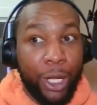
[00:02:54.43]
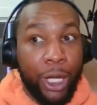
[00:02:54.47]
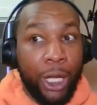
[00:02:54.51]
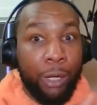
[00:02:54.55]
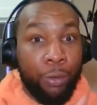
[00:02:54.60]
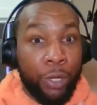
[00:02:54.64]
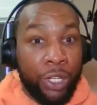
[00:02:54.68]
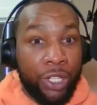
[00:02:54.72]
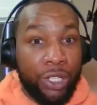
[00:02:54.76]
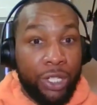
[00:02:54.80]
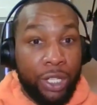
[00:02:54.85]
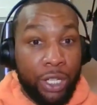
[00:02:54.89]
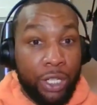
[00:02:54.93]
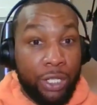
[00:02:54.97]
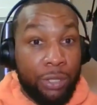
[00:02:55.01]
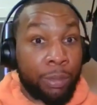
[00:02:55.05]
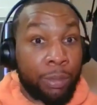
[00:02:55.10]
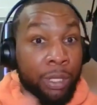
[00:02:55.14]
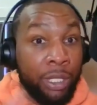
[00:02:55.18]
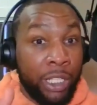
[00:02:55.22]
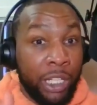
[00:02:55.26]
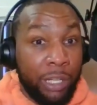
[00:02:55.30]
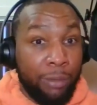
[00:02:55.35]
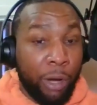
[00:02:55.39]
which is
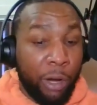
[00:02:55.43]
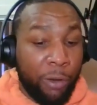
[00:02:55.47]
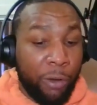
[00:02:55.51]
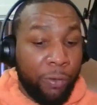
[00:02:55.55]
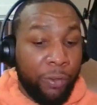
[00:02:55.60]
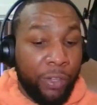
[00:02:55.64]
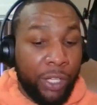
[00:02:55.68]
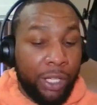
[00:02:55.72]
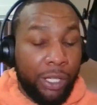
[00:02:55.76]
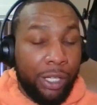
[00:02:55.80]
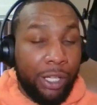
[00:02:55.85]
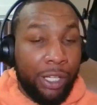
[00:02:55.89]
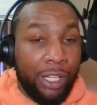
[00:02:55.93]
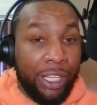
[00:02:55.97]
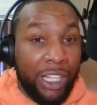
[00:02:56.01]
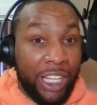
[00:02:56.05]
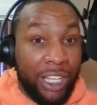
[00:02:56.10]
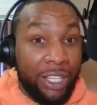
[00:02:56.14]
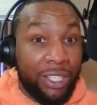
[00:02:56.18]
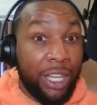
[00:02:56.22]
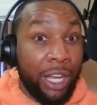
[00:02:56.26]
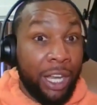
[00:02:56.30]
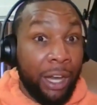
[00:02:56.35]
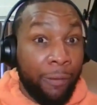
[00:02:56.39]
Maalik Murphy
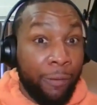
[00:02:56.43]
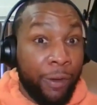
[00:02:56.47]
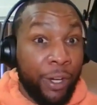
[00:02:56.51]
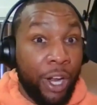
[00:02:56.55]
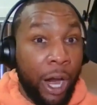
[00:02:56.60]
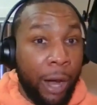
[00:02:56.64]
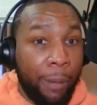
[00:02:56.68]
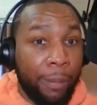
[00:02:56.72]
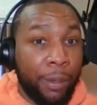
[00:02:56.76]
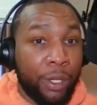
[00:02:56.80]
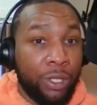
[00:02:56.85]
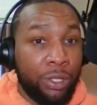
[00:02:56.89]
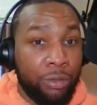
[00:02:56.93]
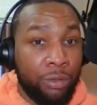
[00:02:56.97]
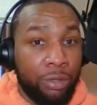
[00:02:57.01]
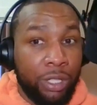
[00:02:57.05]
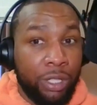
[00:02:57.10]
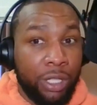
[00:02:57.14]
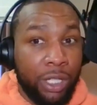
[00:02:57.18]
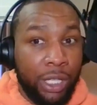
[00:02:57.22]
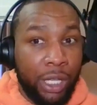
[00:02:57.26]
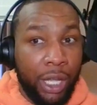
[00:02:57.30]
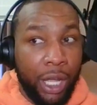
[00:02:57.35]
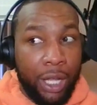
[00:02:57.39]
needs every
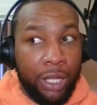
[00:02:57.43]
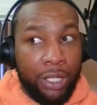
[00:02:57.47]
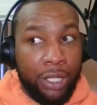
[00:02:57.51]
opportunity